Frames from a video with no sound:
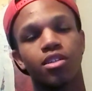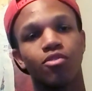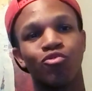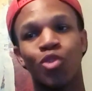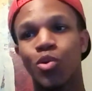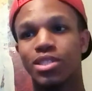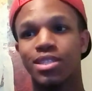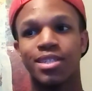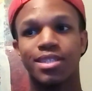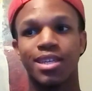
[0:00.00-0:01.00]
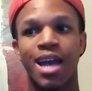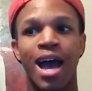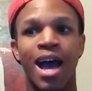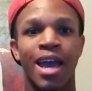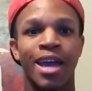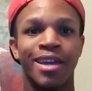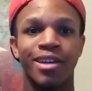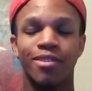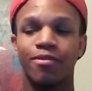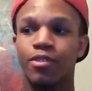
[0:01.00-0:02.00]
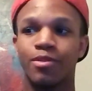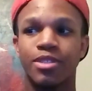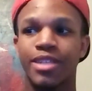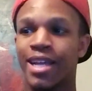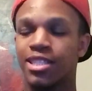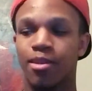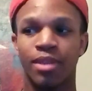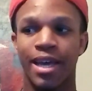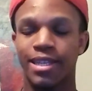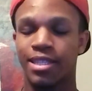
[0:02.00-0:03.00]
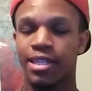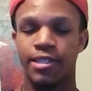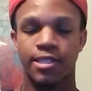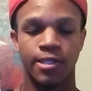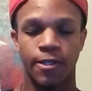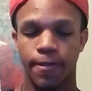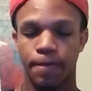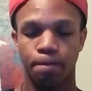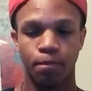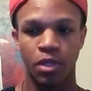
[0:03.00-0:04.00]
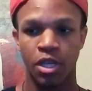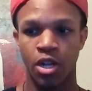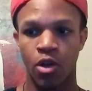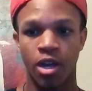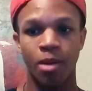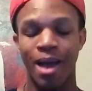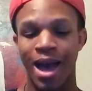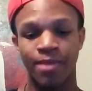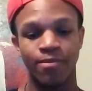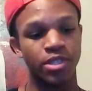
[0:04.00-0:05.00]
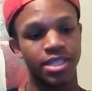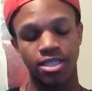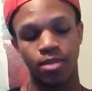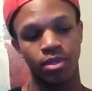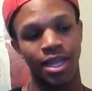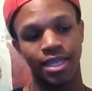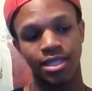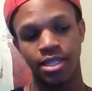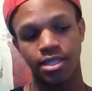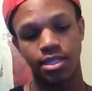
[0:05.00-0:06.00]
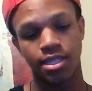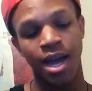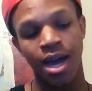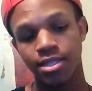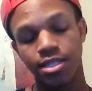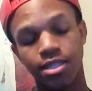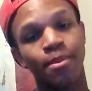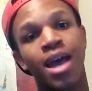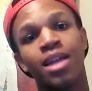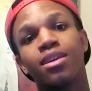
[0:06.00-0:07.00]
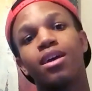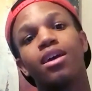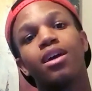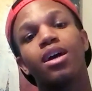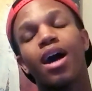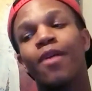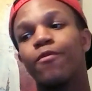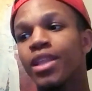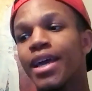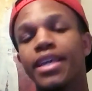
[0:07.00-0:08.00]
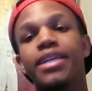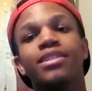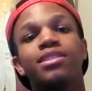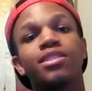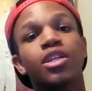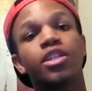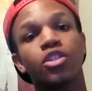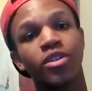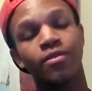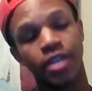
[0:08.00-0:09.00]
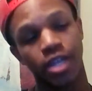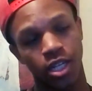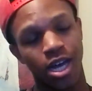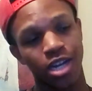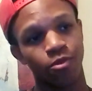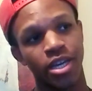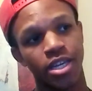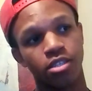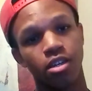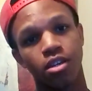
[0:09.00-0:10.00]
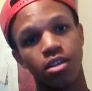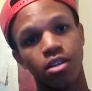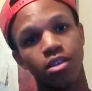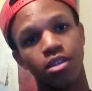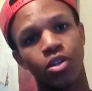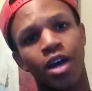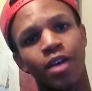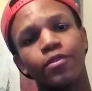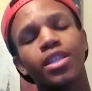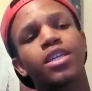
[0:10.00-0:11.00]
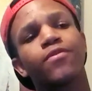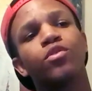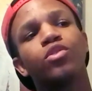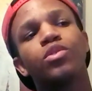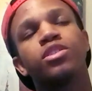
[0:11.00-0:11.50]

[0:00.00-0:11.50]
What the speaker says: roast this guy for saying something like this, or, you know, come at him for saying something like this, because honestly, man, I feel like he is still in grieving in a lot of ways. You know, I feel like if you lose